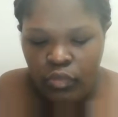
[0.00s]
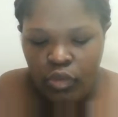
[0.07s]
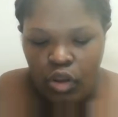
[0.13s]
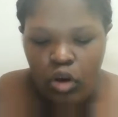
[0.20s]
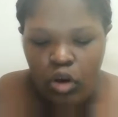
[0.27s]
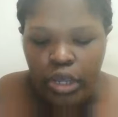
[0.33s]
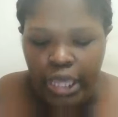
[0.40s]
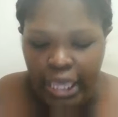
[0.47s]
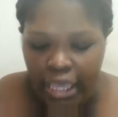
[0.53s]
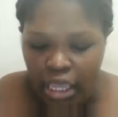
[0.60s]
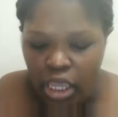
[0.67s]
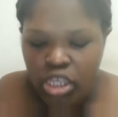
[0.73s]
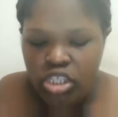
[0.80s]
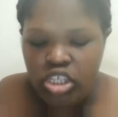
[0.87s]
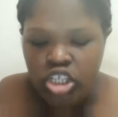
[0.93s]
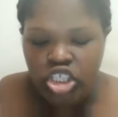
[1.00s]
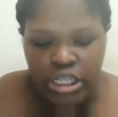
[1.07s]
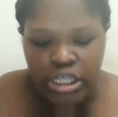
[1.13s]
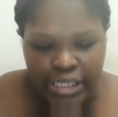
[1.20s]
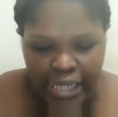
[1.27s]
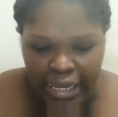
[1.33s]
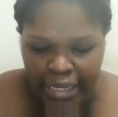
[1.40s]
Okay, so
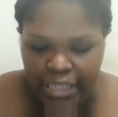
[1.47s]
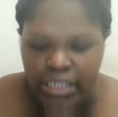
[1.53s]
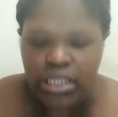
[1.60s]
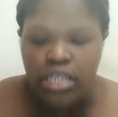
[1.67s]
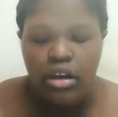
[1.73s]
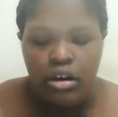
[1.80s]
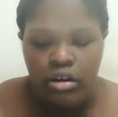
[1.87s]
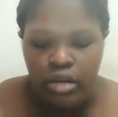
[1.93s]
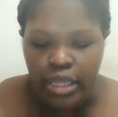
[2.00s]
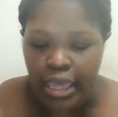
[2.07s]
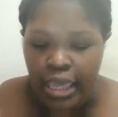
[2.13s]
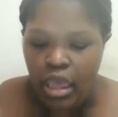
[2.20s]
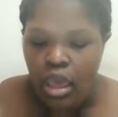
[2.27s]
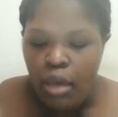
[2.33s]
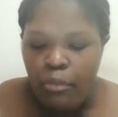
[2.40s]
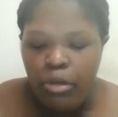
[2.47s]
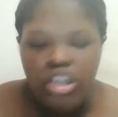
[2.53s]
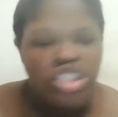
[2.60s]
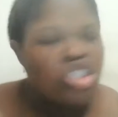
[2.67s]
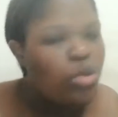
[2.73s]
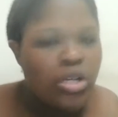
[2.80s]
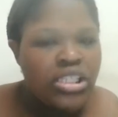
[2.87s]
she's 19, okay, but
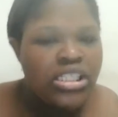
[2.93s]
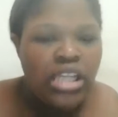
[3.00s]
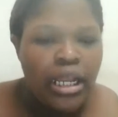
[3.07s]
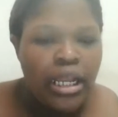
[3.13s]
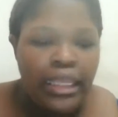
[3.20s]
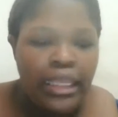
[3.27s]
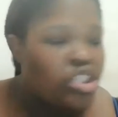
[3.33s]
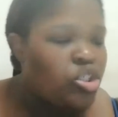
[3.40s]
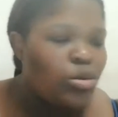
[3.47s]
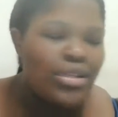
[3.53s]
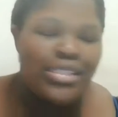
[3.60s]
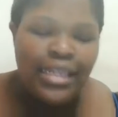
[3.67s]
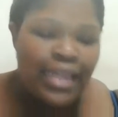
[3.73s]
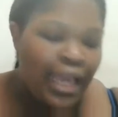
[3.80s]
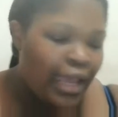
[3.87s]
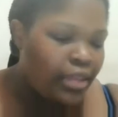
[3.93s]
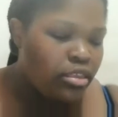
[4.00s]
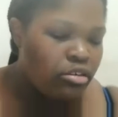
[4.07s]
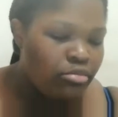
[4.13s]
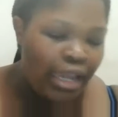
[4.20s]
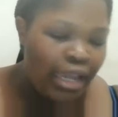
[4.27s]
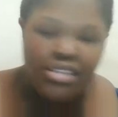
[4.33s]
she was denied
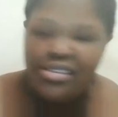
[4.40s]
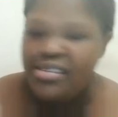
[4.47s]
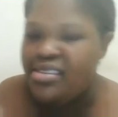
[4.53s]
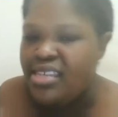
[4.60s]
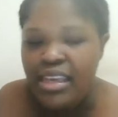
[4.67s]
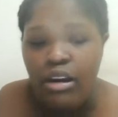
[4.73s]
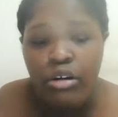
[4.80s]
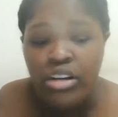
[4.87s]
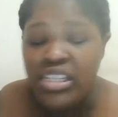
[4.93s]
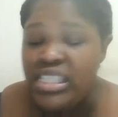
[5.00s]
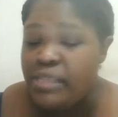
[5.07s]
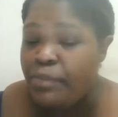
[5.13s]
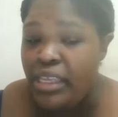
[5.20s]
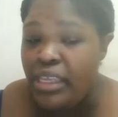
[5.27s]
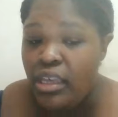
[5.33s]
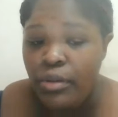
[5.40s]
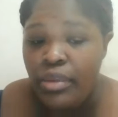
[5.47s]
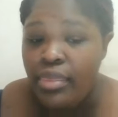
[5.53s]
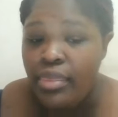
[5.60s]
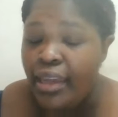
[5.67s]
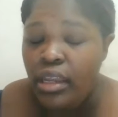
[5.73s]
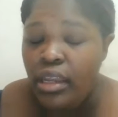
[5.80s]
the right to see or speak with
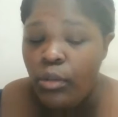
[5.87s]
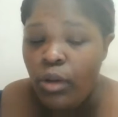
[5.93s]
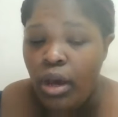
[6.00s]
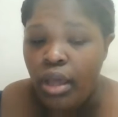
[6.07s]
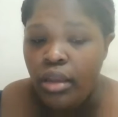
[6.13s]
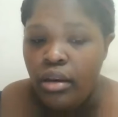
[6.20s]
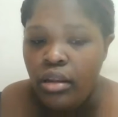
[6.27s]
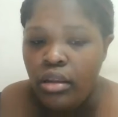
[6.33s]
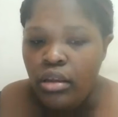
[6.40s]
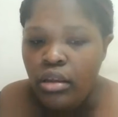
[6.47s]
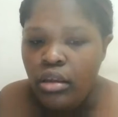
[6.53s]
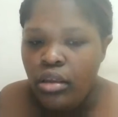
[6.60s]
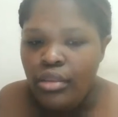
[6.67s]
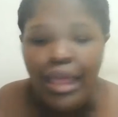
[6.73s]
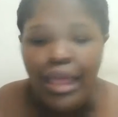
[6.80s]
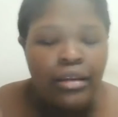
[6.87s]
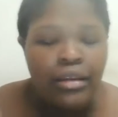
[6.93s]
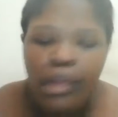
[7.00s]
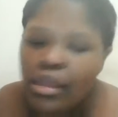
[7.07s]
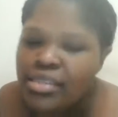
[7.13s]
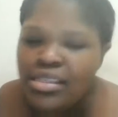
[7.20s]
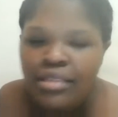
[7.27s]
anyone. That
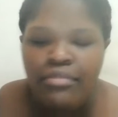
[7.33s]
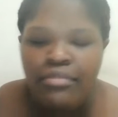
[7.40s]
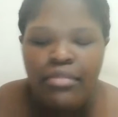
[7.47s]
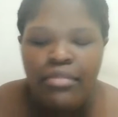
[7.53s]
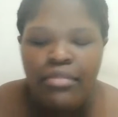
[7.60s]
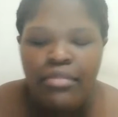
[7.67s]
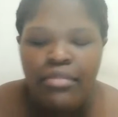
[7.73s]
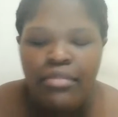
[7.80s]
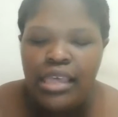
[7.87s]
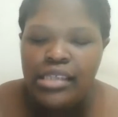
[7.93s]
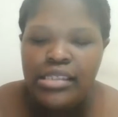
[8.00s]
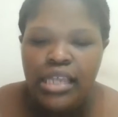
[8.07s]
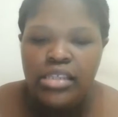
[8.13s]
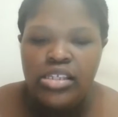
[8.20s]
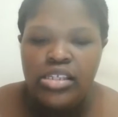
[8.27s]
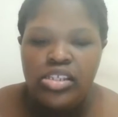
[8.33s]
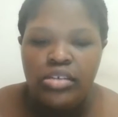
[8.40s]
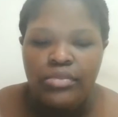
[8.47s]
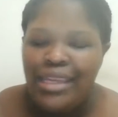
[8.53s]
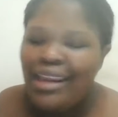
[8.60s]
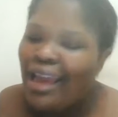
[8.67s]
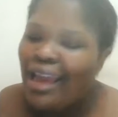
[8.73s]
doesn't make sense to
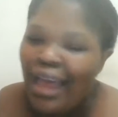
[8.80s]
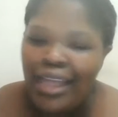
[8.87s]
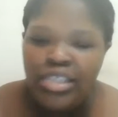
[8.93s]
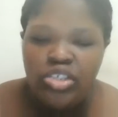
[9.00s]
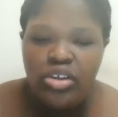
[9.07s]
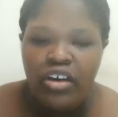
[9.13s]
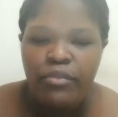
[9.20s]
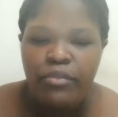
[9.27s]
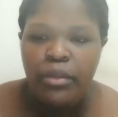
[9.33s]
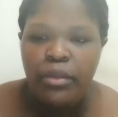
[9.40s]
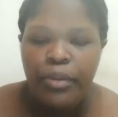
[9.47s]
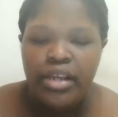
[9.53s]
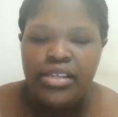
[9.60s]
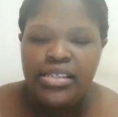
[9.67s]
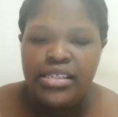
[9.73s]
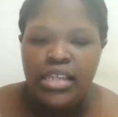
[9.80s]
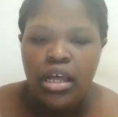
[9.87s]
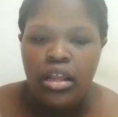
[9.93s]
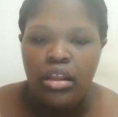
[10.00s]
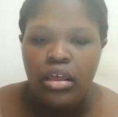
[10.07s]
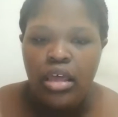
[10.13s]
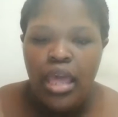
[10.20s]
me. It had to have been personal.
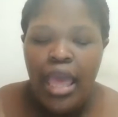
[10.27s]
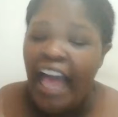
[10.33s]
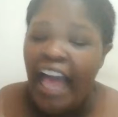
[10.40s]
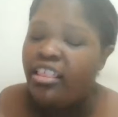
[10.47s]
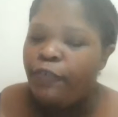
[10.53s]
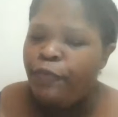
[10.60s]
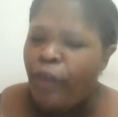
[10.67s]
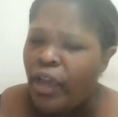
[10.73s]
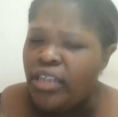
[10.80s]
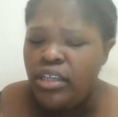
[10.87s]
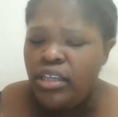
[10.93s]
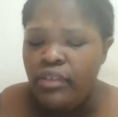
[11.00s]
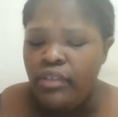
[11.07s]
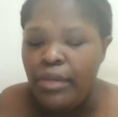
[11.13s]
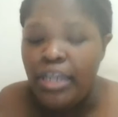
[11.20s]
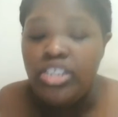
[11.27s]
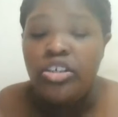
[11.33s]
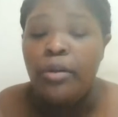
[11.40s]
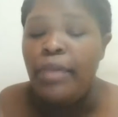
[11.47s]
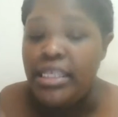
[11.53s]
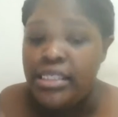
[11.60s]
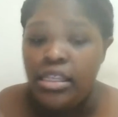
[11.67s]
And the fact of the matter,
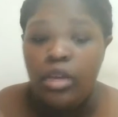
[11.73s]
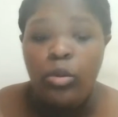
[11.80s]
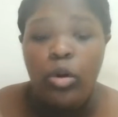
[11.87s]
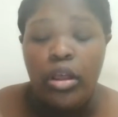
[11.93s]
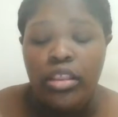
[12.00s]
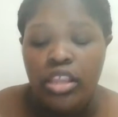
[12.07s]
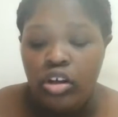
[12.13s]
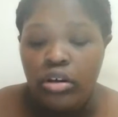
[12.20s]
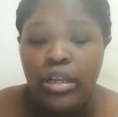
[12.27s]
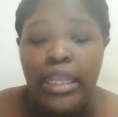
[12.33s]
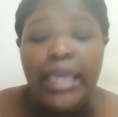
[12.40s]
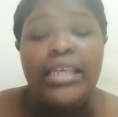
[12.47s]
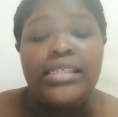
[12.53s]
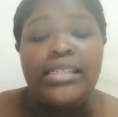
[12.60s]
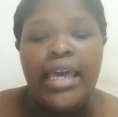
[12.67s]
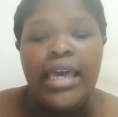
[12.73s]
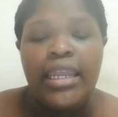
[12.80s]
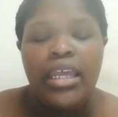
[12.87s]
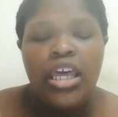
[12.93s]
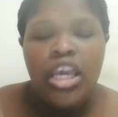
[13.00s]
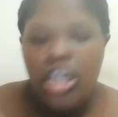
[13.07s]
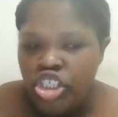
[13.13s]
based on what the young lady said,
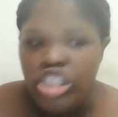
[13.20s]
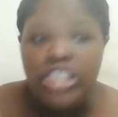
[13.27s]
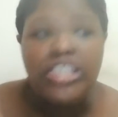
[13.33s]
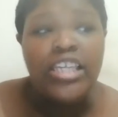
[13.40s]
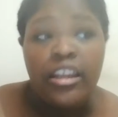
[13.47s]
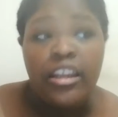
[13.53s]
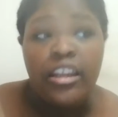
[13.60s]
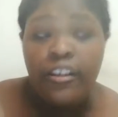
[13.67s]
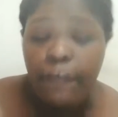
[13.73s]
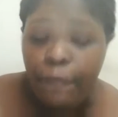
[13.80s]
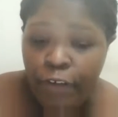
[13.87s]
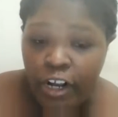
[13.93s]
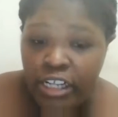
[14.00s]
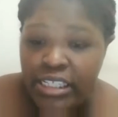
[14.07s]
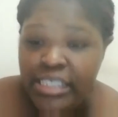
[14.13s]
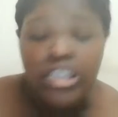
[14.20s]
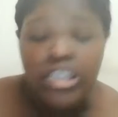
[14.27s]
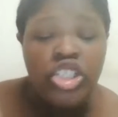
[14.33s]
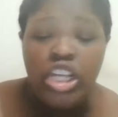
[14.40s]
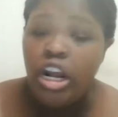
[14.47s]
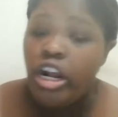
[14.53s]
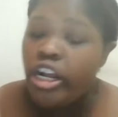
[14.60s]
she said
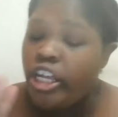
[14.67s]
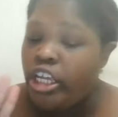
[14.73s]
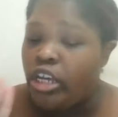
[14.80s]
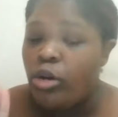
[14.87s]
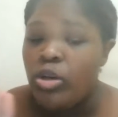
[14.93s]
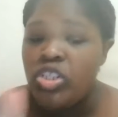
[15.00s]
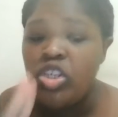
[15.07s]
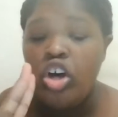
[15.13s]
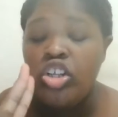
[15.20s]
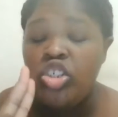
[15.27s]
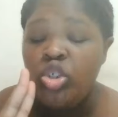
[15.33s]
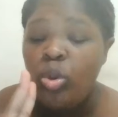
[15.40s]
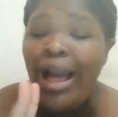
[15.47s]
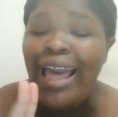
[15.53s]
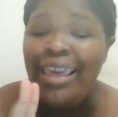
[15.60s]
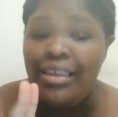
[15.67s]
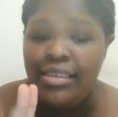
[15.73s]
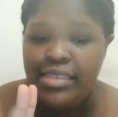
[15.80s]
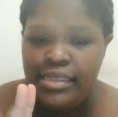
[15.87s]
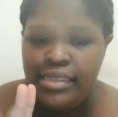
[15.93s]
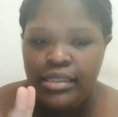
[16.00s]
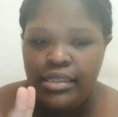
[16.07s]
her hair was cut
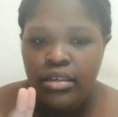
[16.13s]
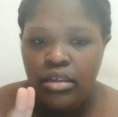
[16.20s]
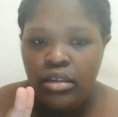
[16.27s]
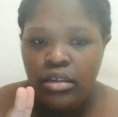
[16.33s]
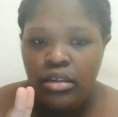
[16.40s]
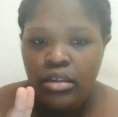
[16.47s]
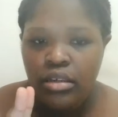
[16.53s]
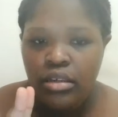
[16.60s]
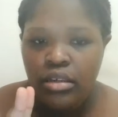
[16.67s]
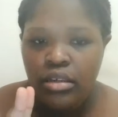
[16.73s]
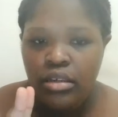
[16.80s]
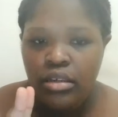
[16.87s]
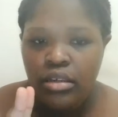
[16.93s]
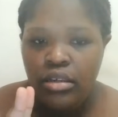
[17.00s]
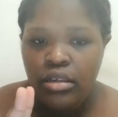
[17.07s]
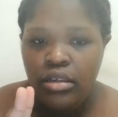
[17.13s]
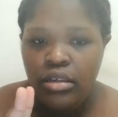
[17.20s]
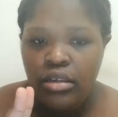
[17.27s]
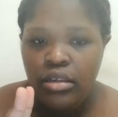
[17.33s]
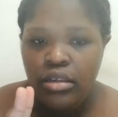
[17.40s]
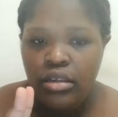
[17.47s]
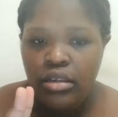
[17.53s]
twice.
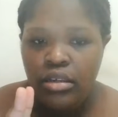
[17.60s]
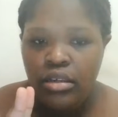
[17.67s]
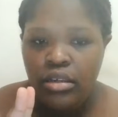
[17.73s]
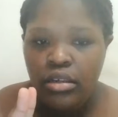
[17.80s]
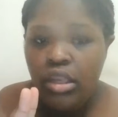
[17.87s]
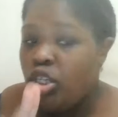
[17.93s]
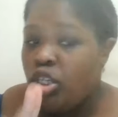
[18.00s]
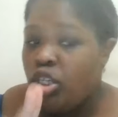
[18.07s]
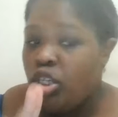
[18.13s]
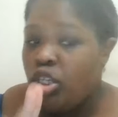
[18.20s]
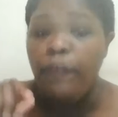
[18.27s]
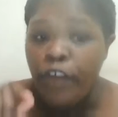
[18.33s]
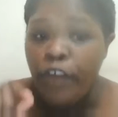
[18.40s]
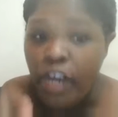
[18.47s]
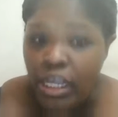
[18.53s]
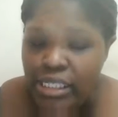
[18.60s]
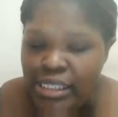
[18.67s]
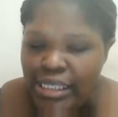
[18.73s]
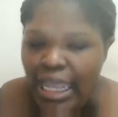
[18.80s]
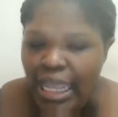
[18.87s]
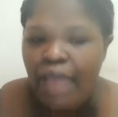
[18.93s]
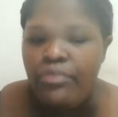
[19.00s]
The
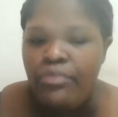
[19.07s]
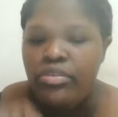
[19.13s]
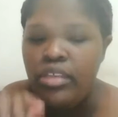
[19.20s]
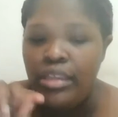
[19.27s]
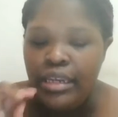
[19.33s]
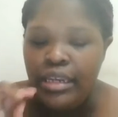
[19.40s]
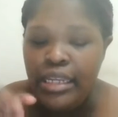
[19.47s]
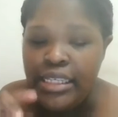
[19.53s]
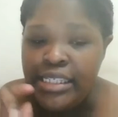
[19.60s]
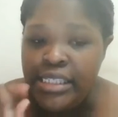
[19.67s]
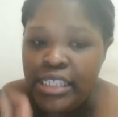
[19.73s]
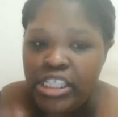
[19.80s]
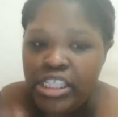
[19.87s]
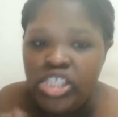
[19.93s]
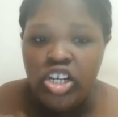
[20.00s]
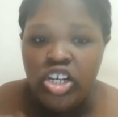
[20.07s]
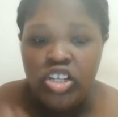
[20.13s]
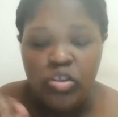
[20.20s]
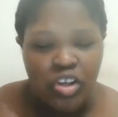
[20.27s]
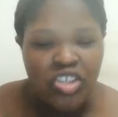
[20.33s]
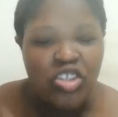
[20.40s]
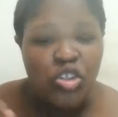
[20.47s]
first time, the
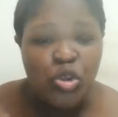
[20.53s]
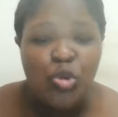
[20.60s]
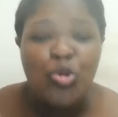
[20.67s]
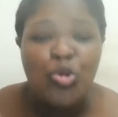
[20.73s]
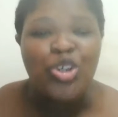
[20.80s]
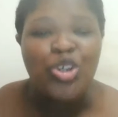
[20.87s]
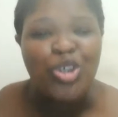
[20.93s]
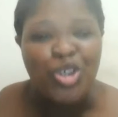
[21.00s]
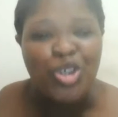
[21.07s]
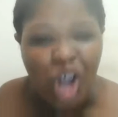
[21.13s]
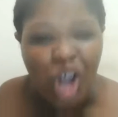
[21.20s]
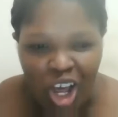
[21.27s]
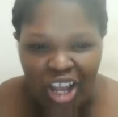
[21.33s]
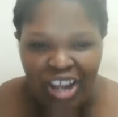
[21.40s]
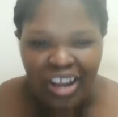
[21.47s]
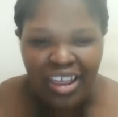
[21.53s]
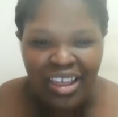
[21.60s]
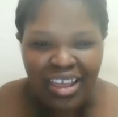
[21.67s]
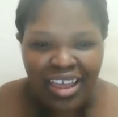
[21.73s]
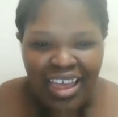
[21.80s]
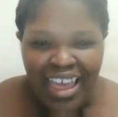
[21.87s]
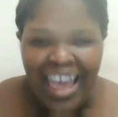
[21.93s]
scissors was too dull.